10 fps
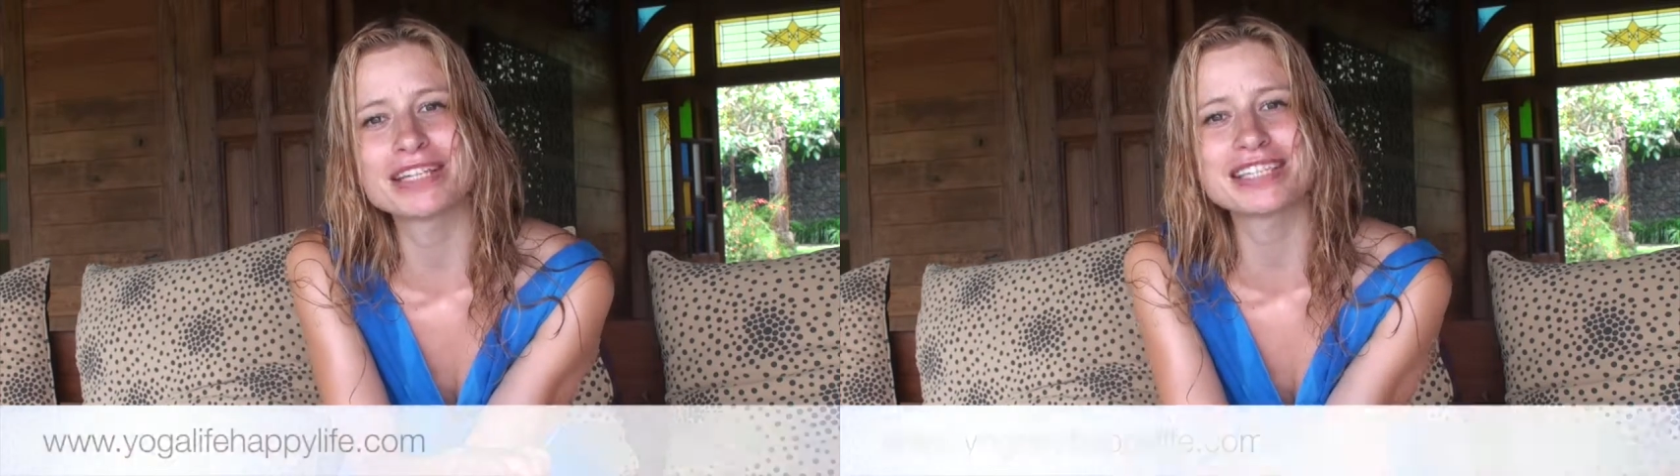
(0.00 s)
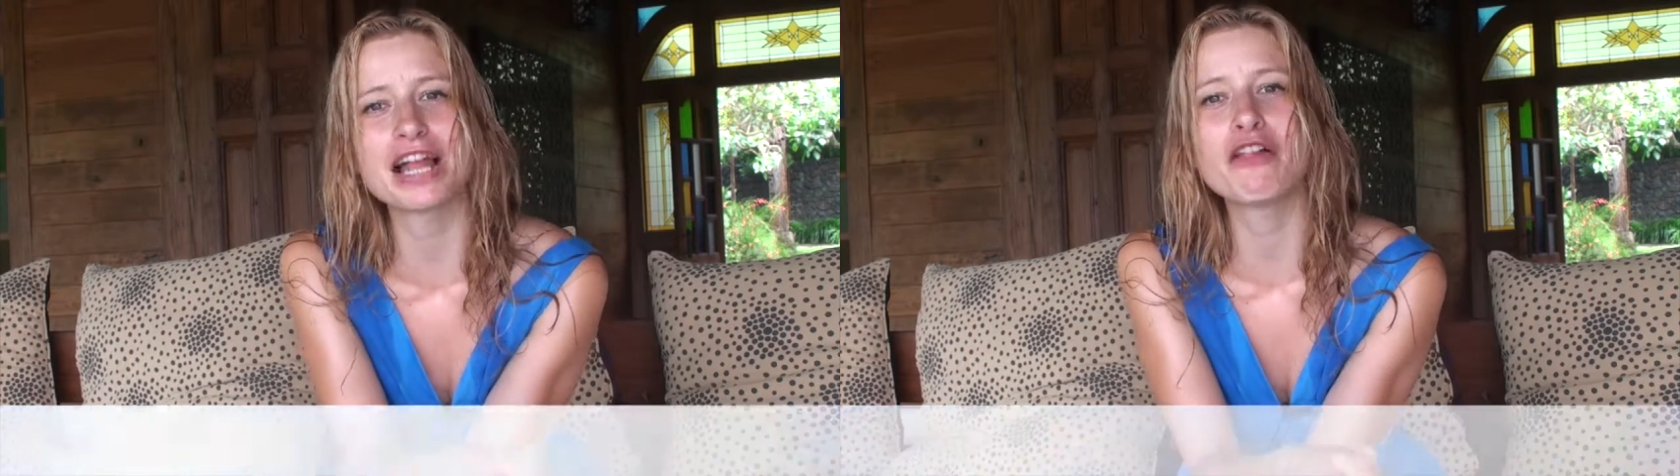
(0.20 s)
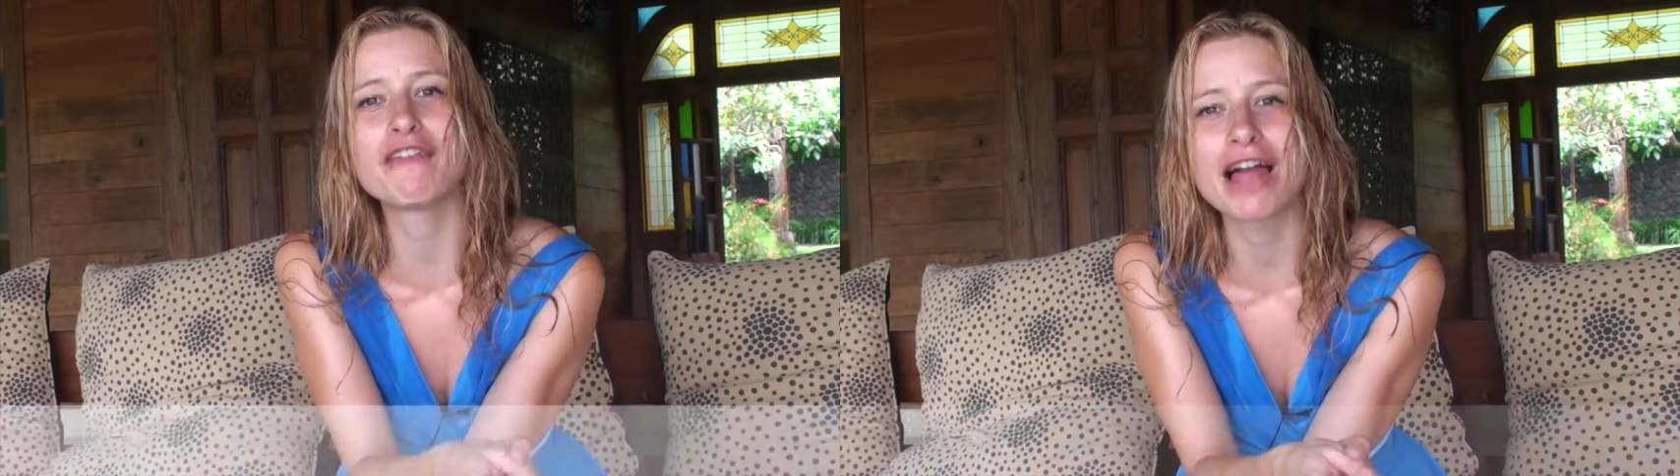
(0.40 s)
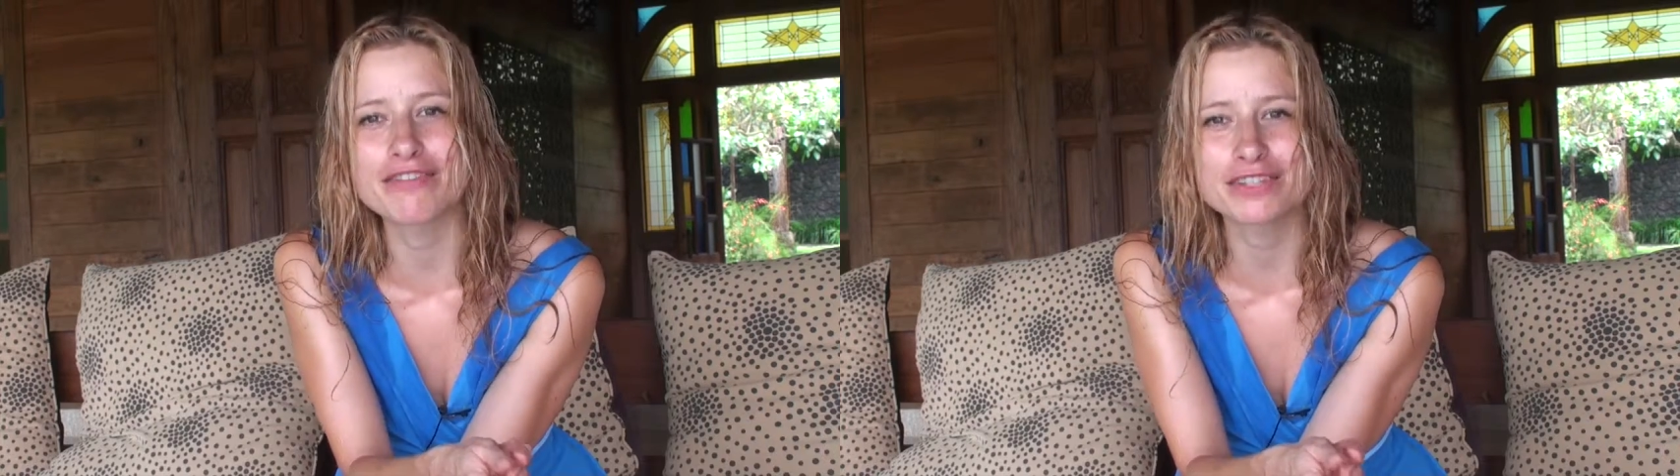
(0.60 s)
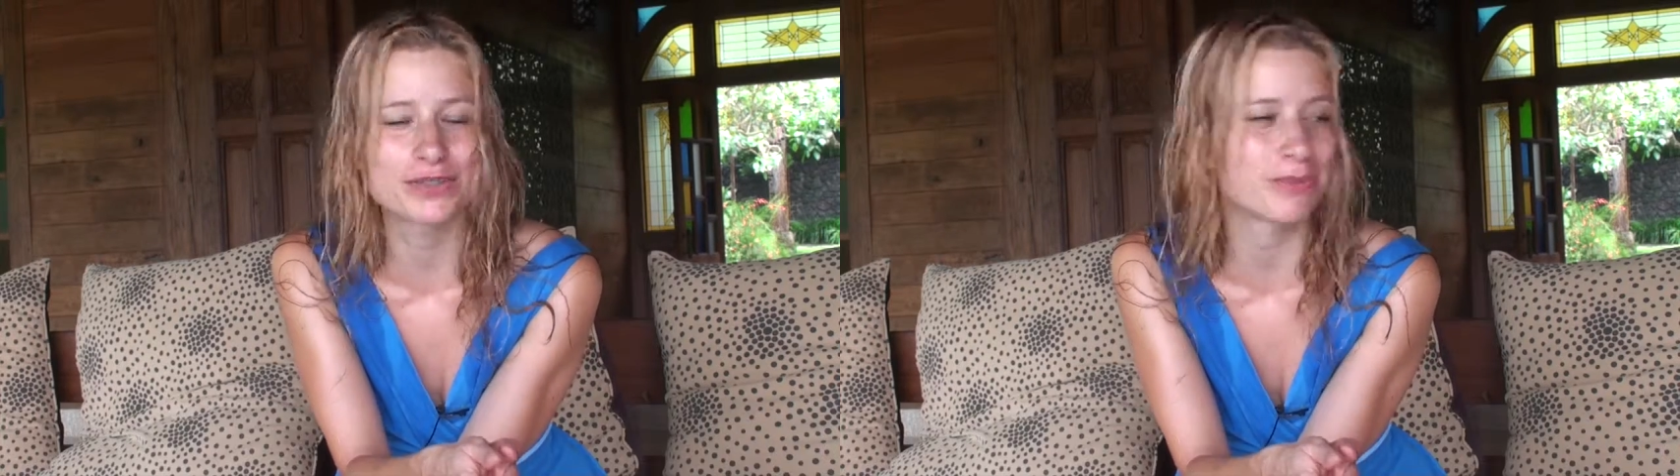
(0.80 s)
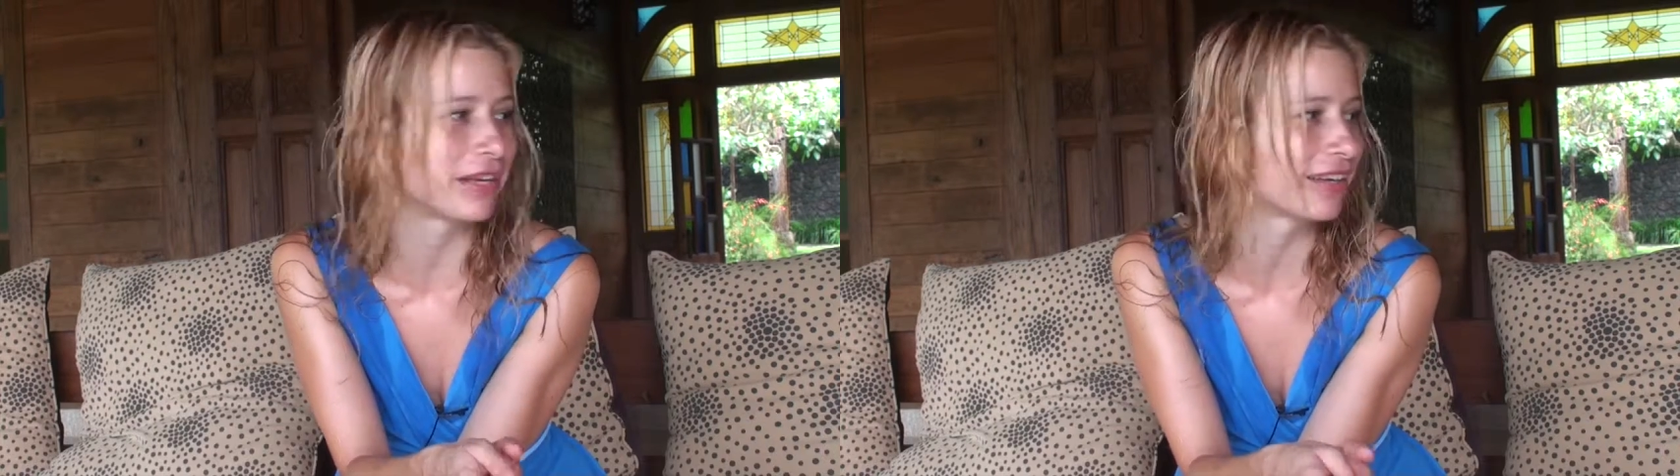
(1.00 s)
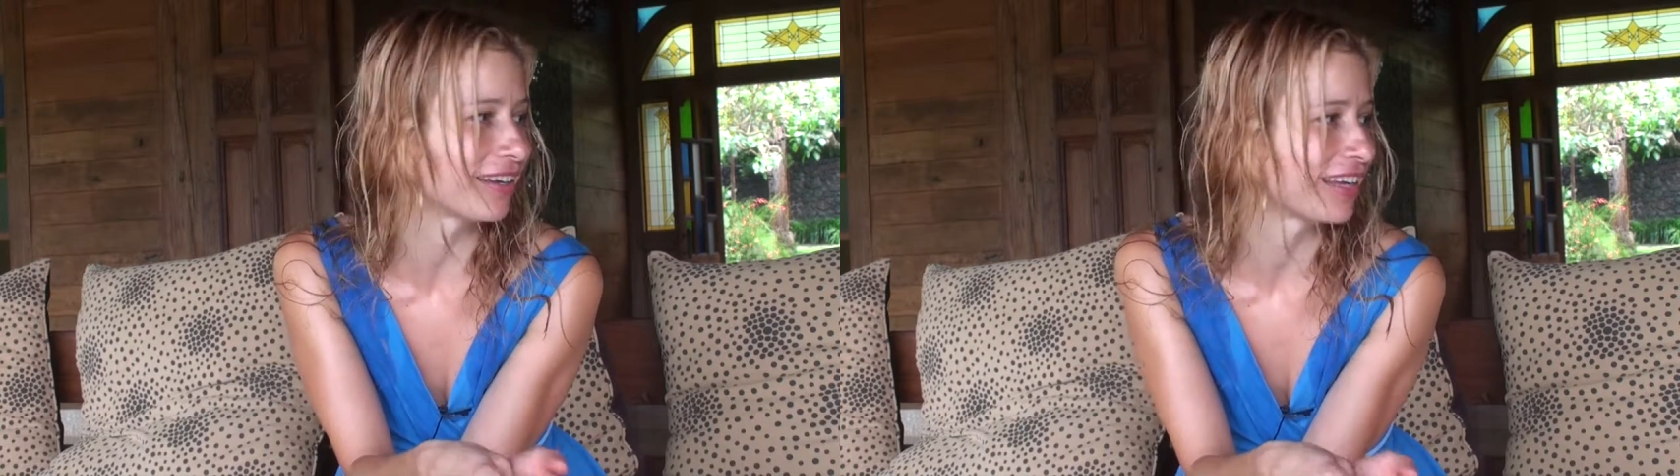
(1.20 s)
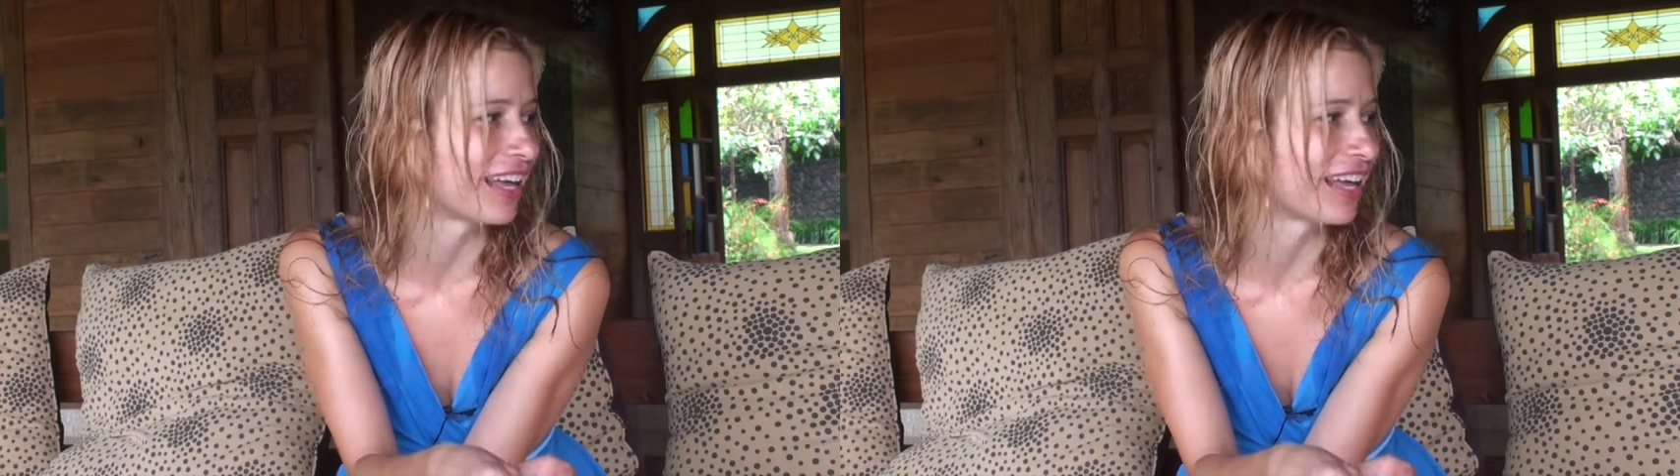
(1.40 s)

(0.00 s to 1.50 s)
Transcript: my self love is too big.